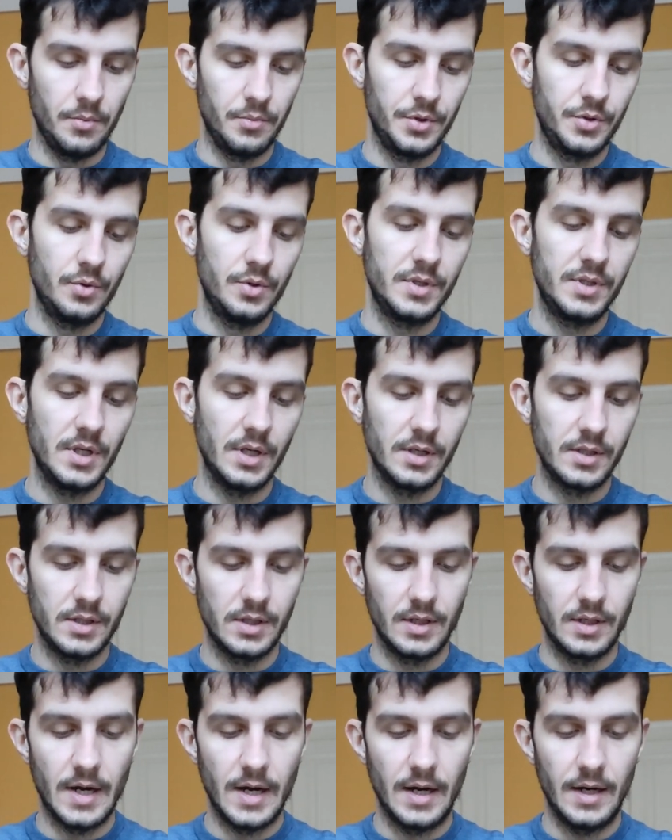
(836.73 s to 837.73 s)
Between
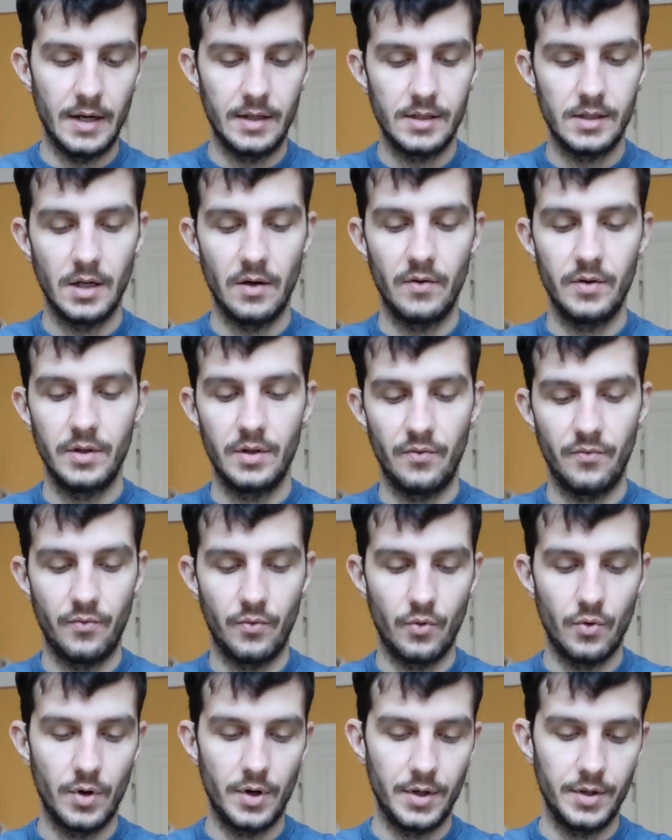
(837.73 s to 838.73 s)
69 and
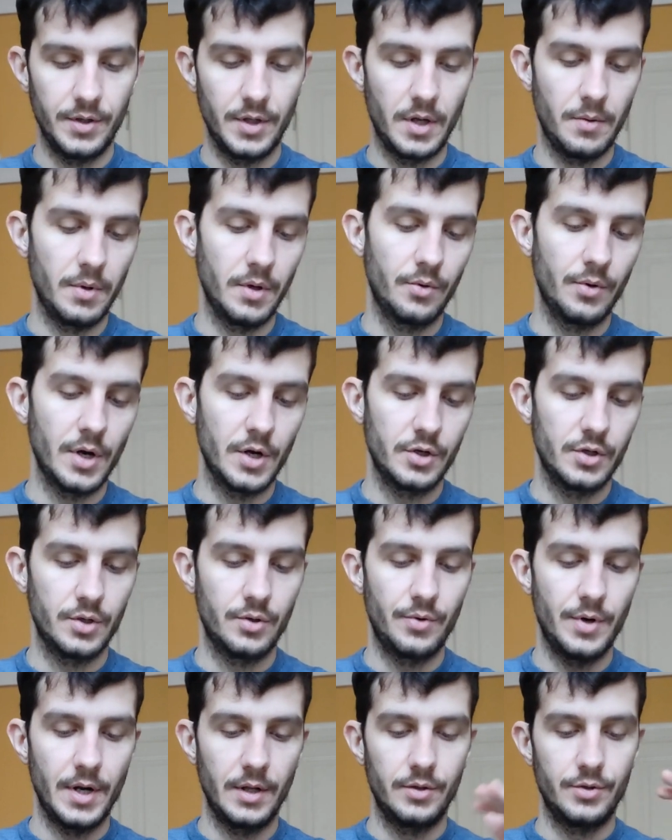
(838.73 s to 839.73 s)
74, the
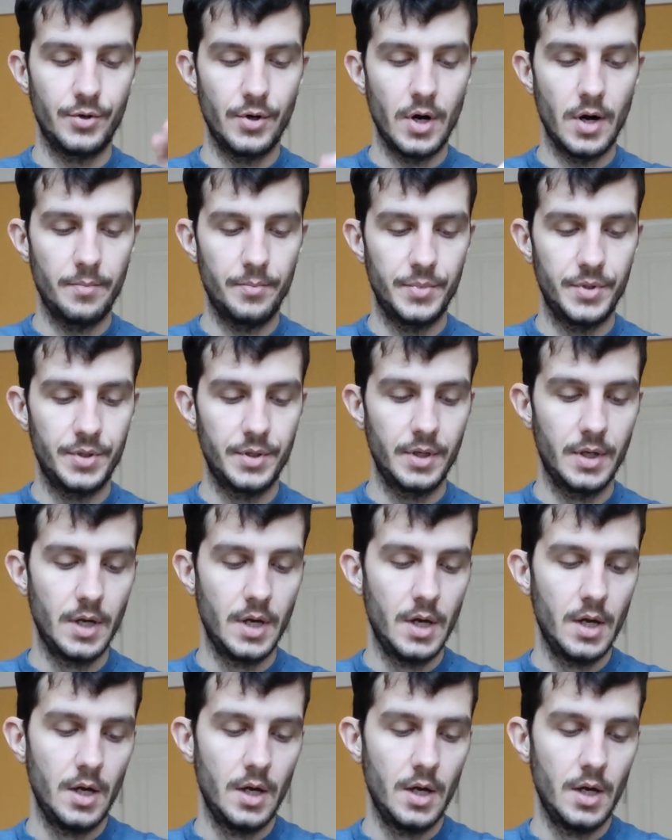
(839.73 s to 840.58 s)
immigration rate dropped.